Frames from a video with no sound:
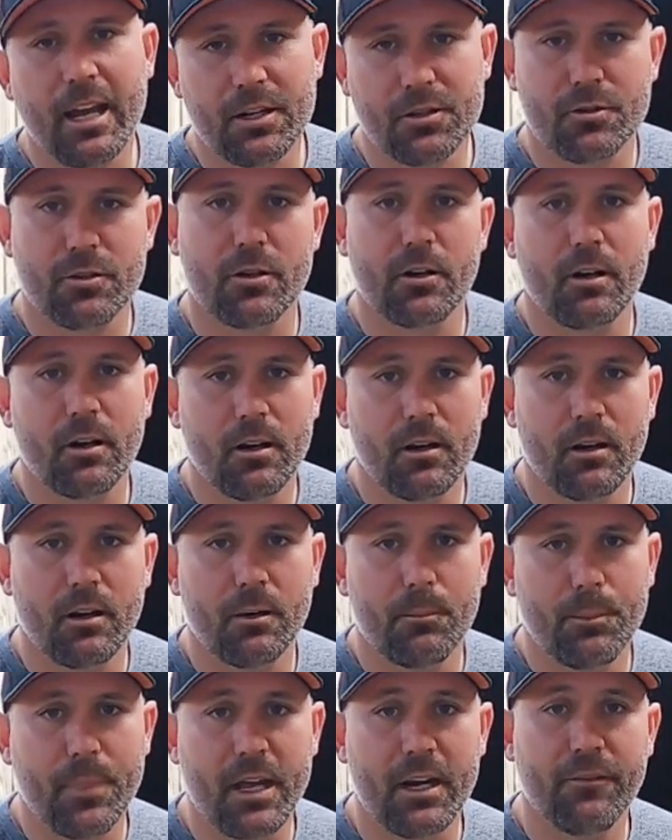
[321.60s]
extra
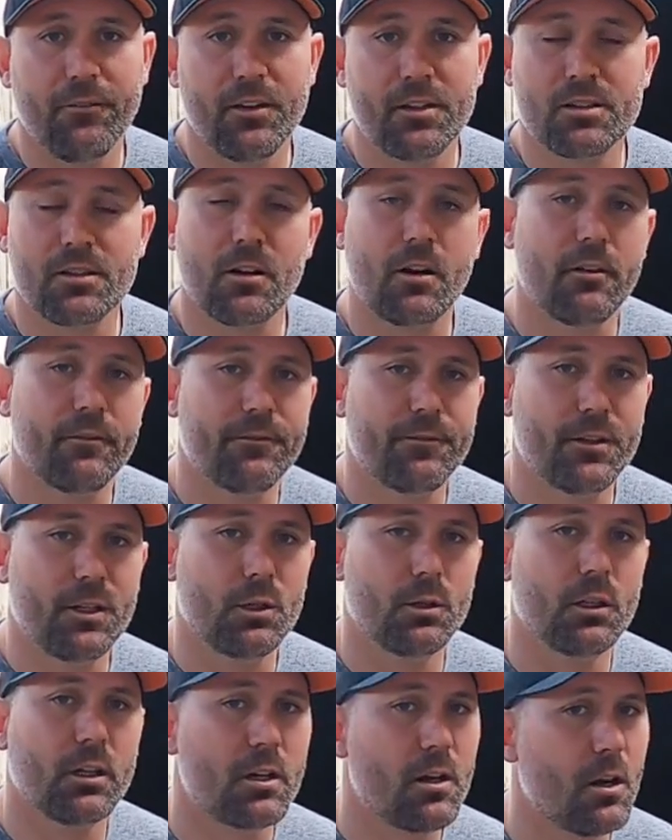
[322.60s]
benefits of
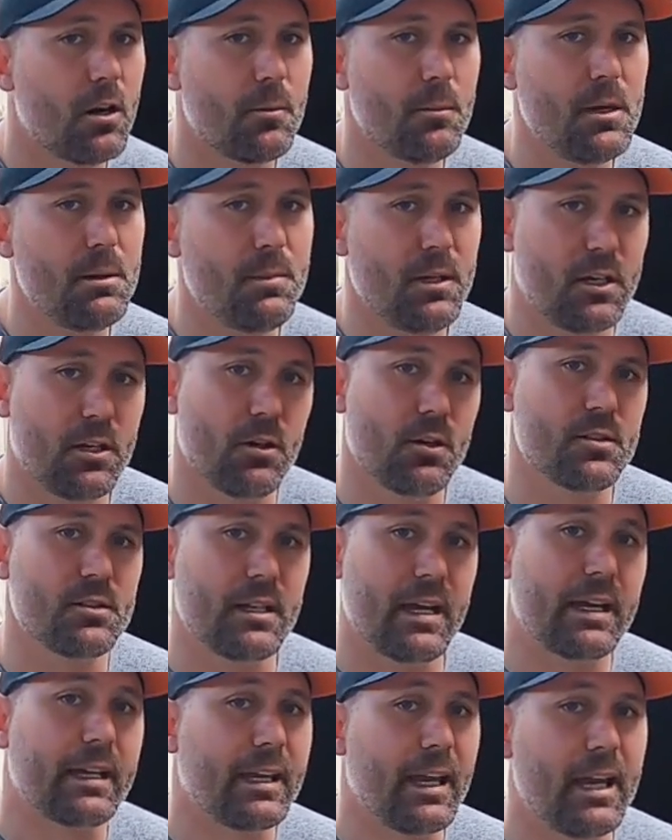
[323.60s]
fuel economy
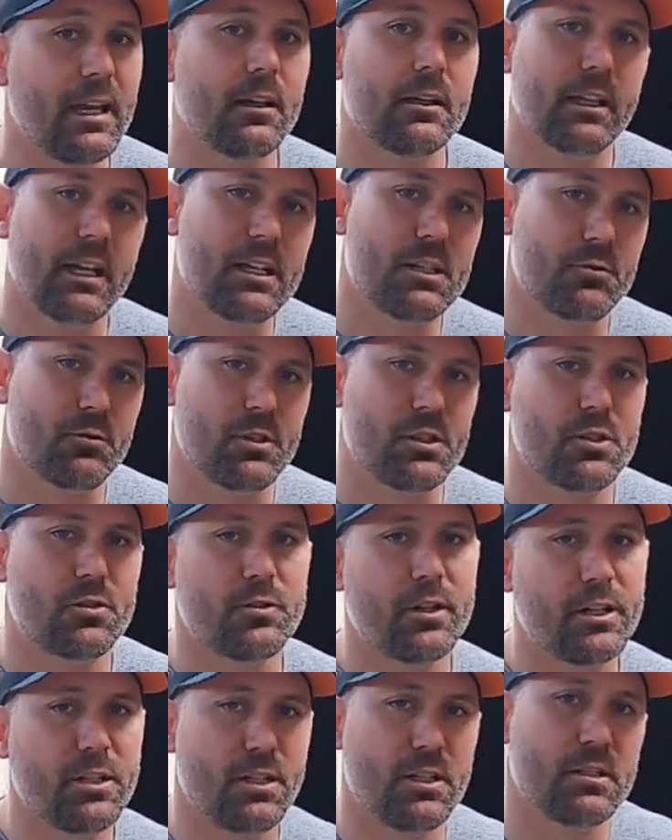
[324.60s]
because, again, less
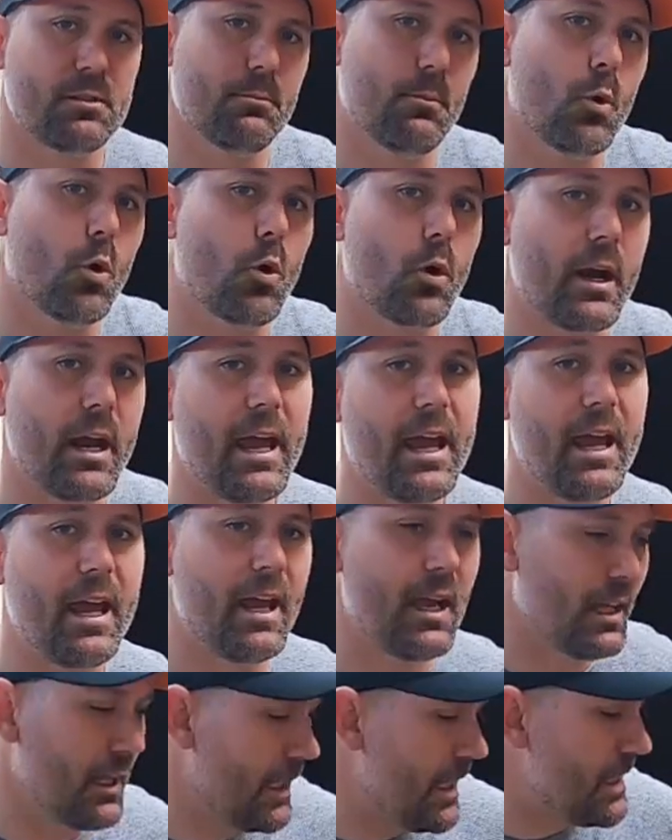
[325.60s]
restrictions, more
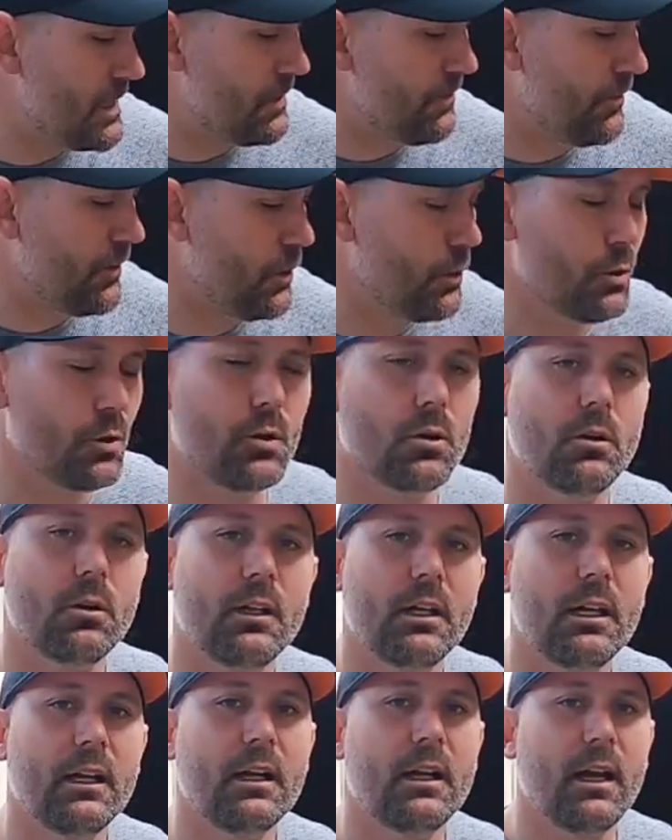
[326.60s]
air, less fuel.